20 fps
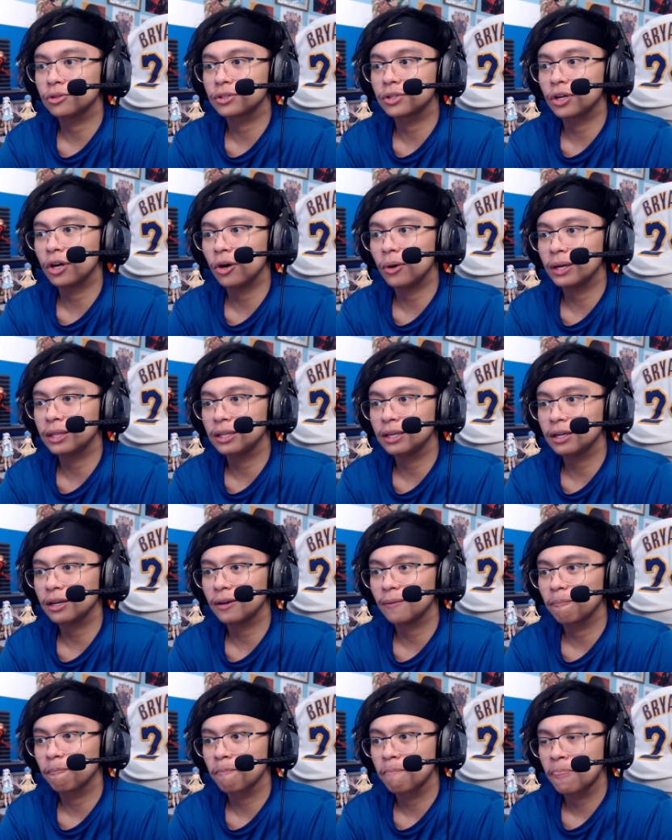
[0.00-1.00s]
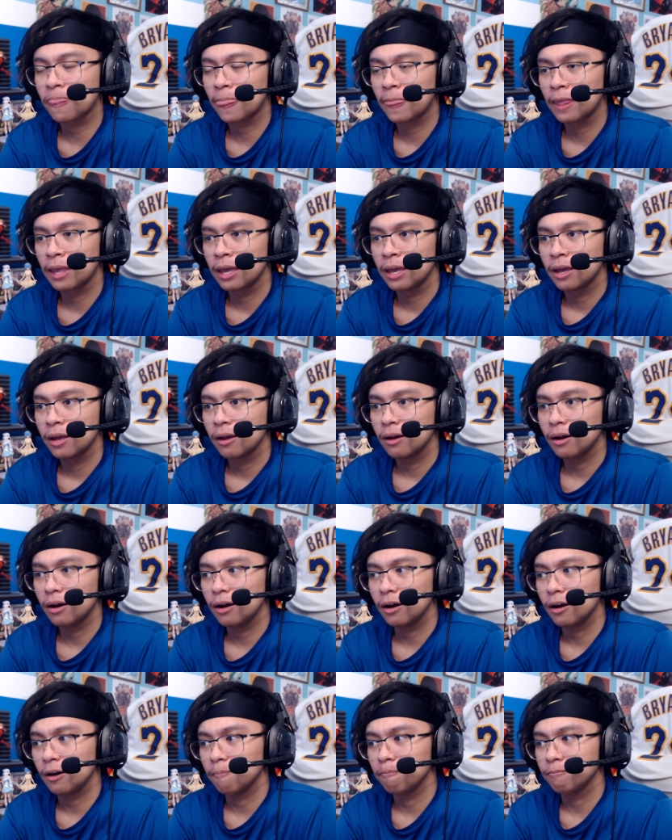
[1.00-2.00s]
ago, I think.
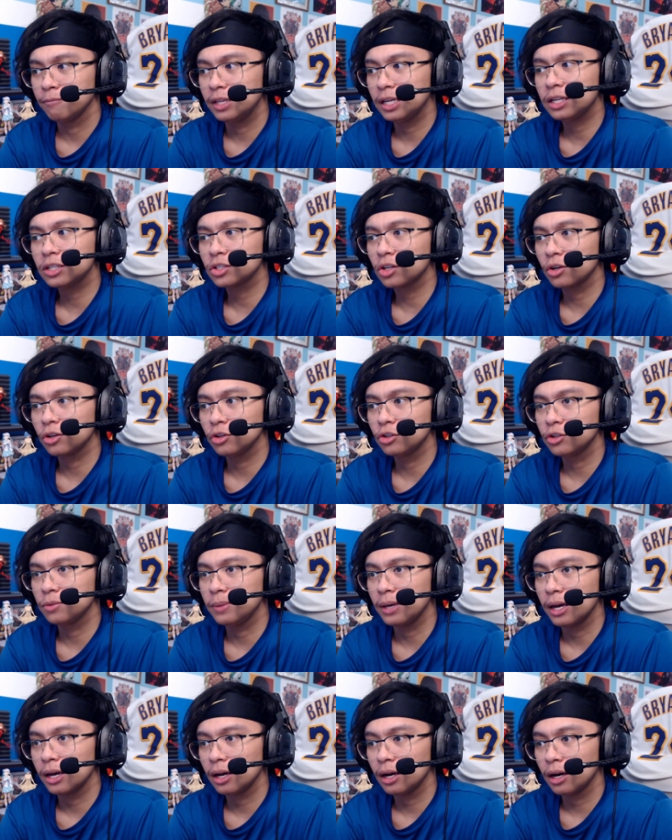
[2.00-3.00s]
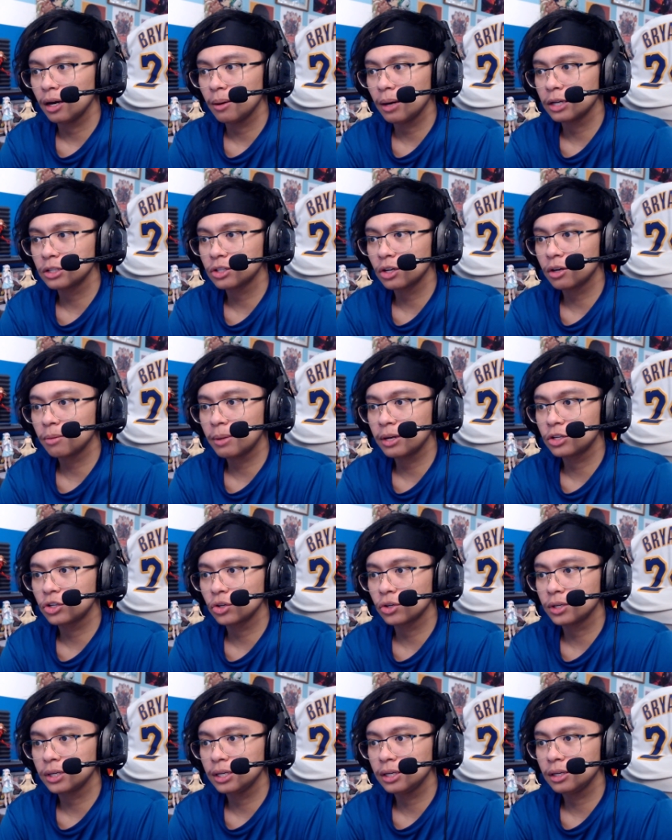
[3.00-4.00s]
Didn't start YouTube yet. I started my
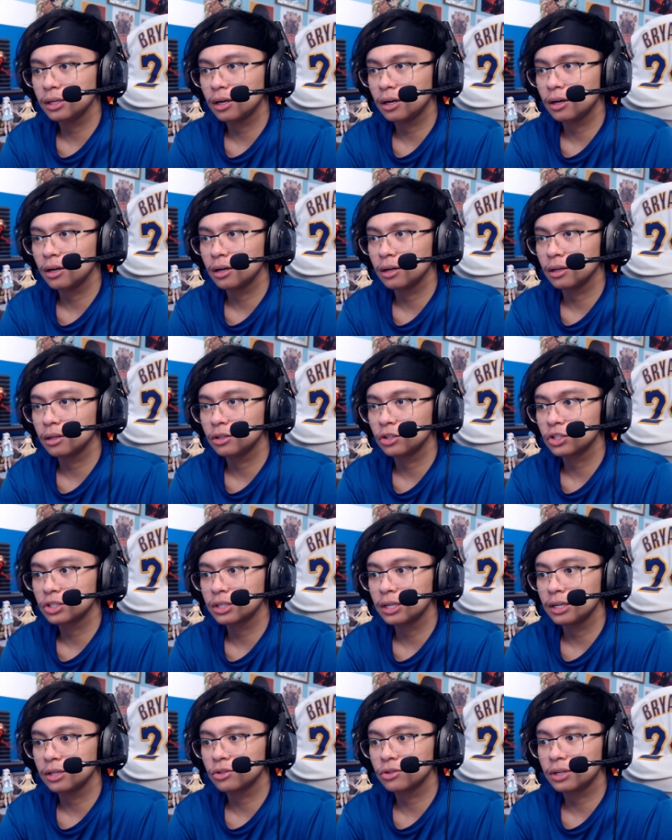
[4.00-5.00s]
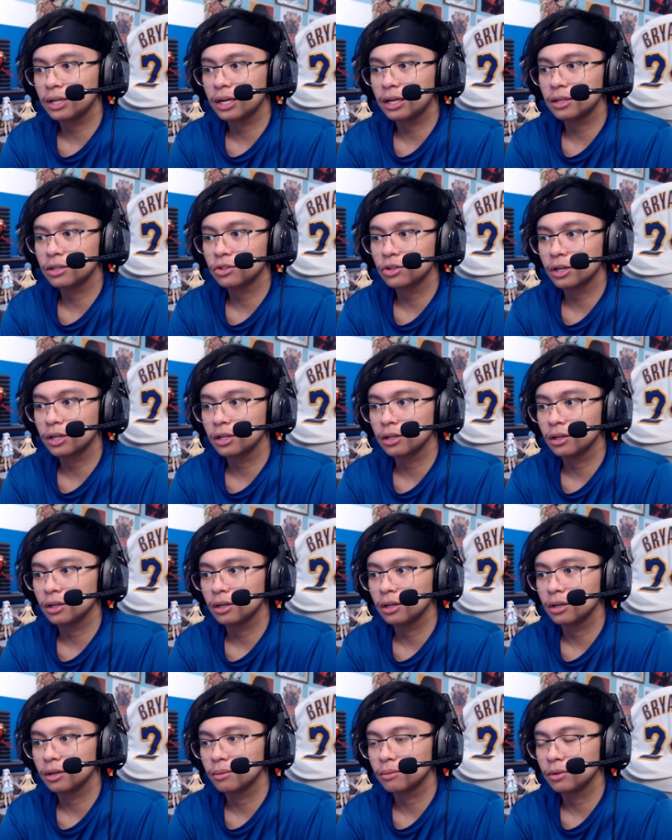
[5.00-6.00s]
journey on just the internet, trying
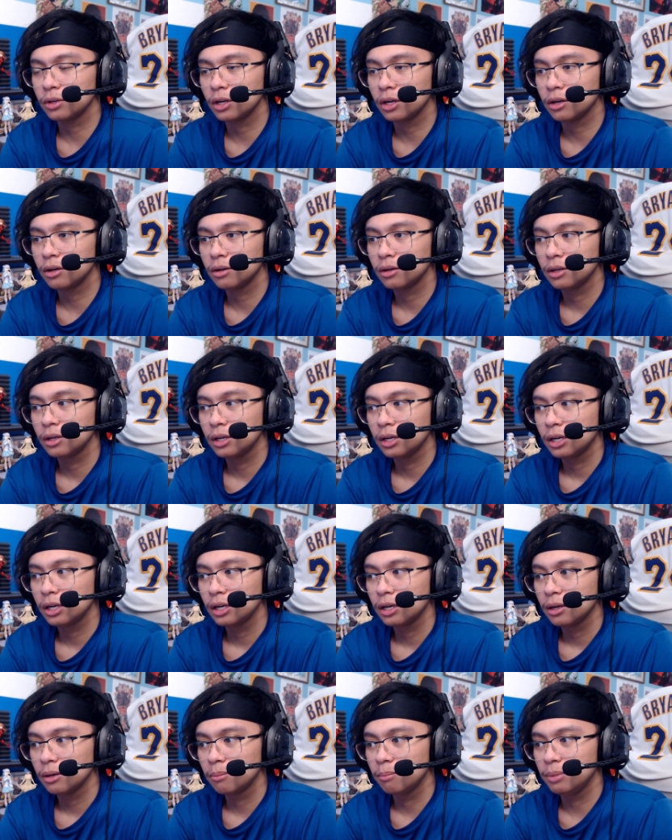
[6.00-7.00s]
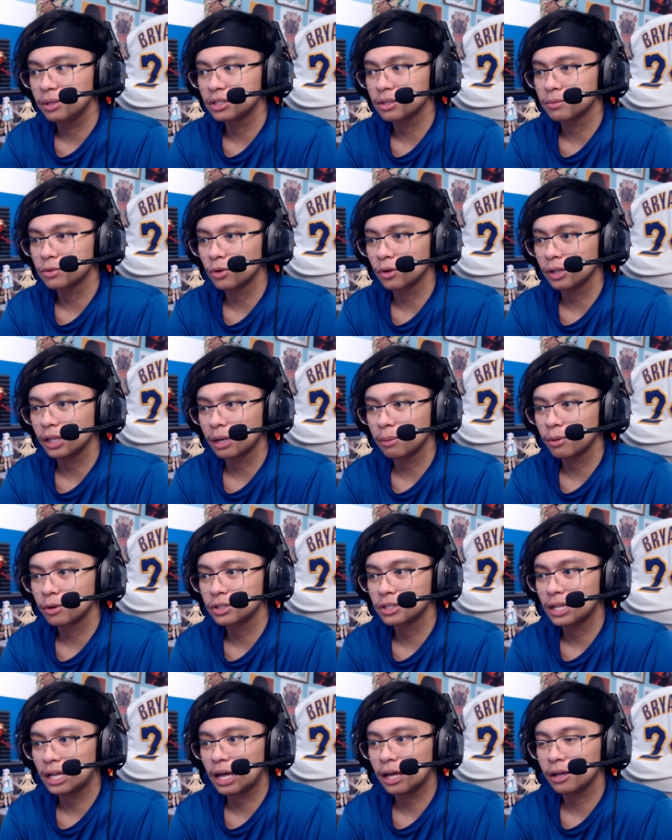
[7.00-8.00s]
to be some sort of like
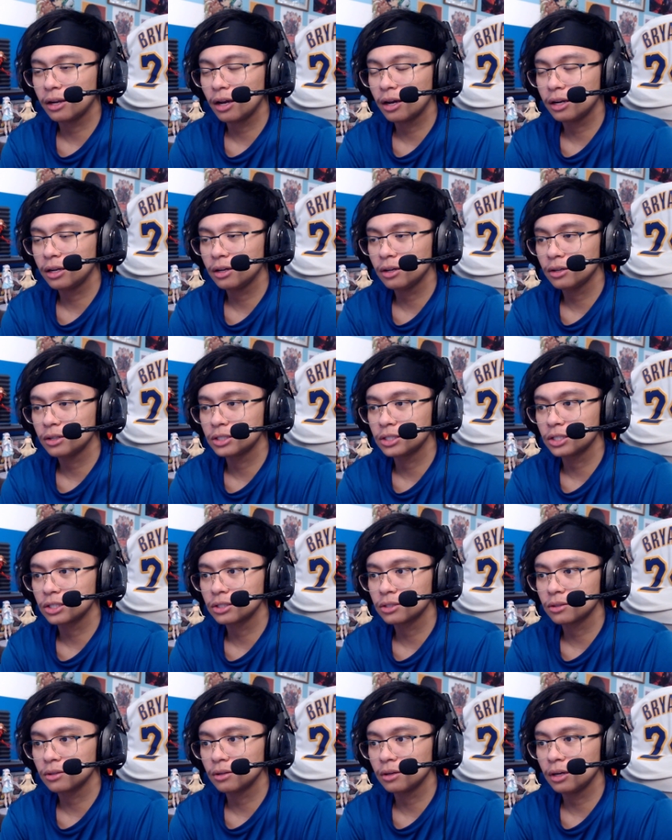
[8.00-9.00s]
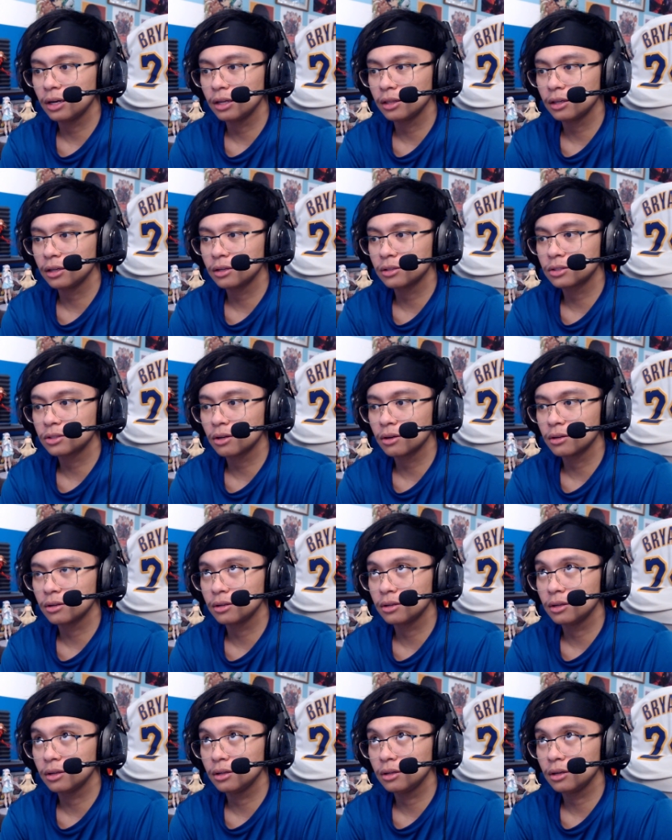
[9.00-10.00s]
personality on here. It's just I think it
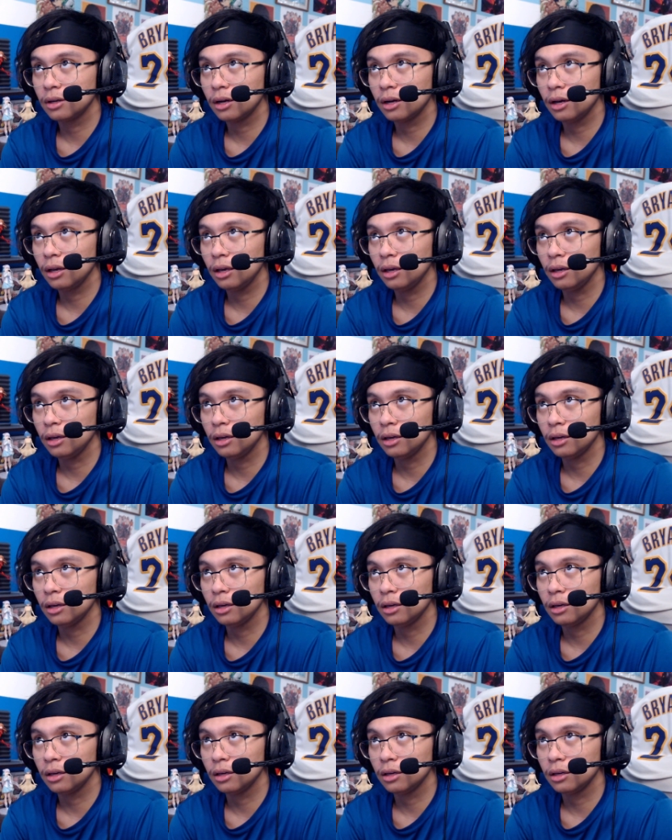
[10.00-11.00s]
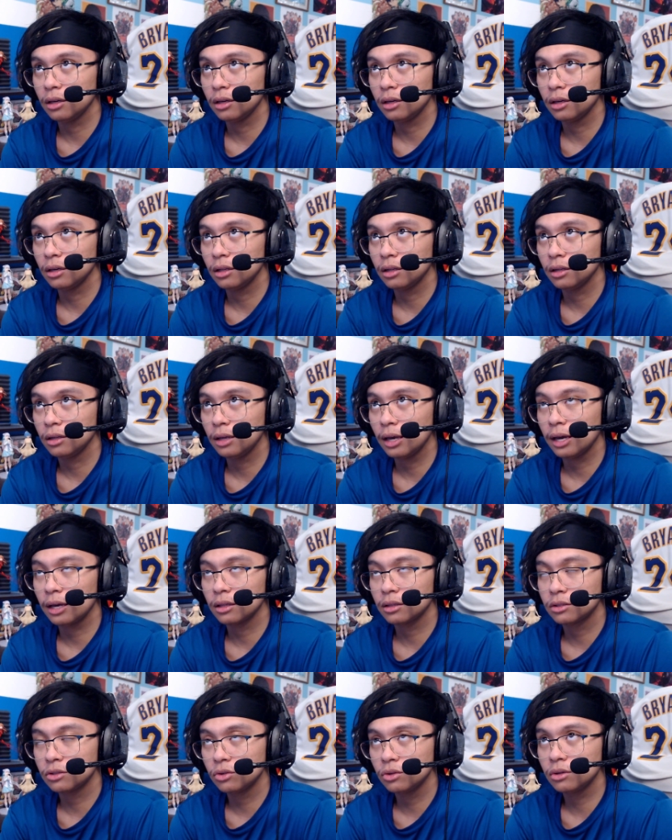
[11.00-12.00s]
started in
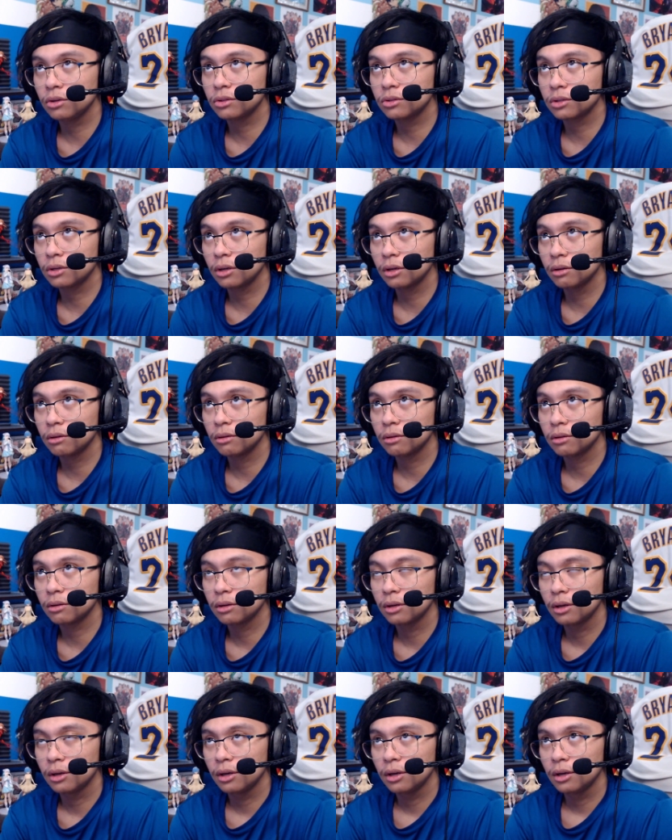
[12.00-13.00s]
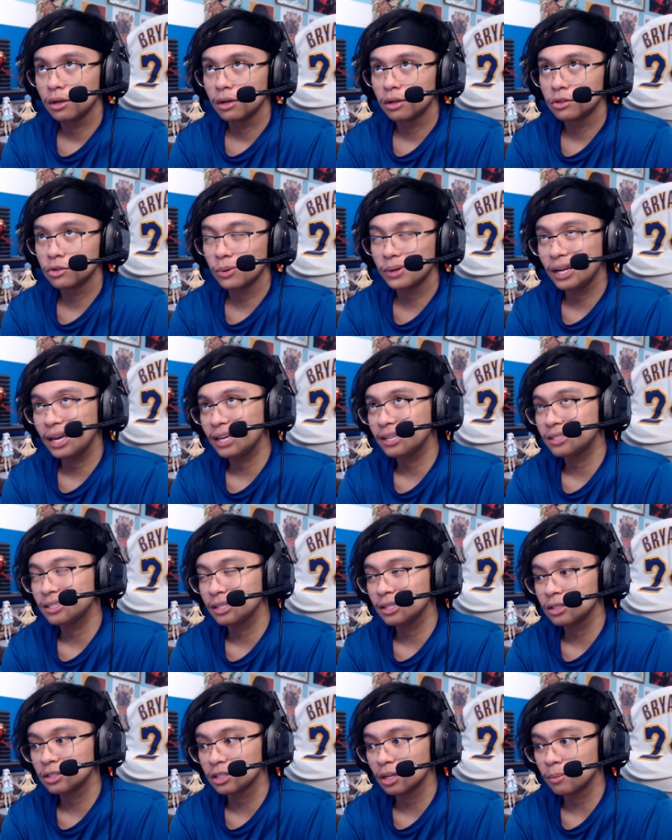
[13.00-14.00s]
2 years ago,
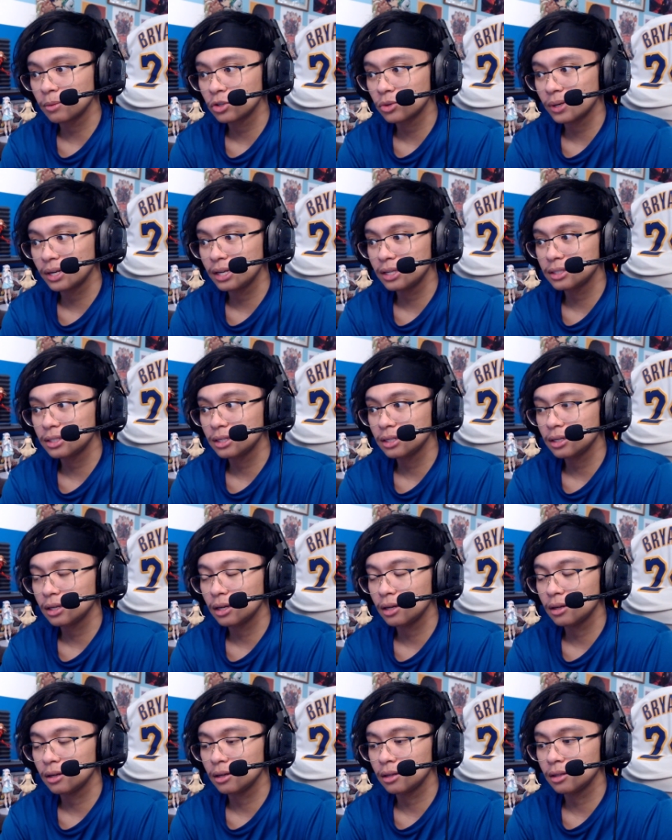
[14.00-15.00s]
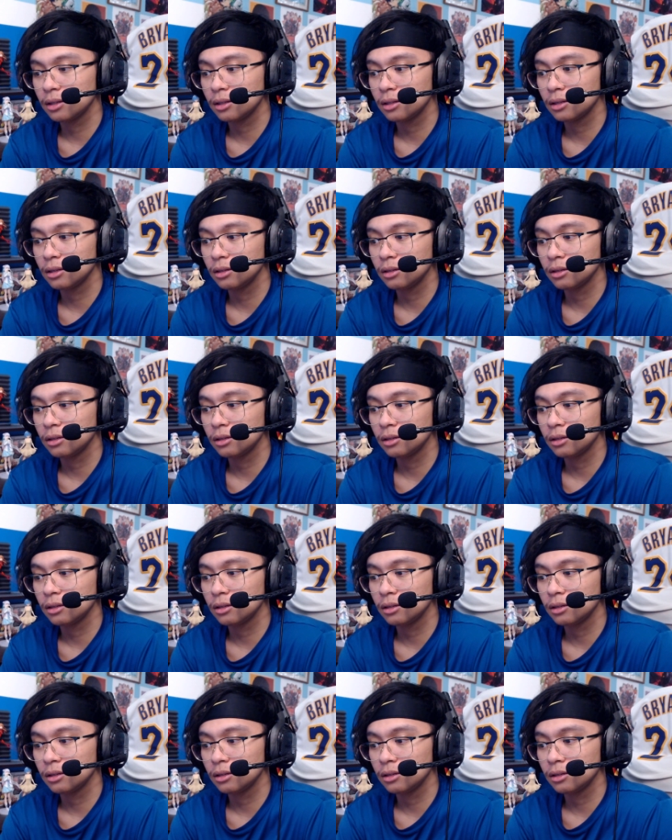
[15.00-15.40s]
2018, summer 2018, and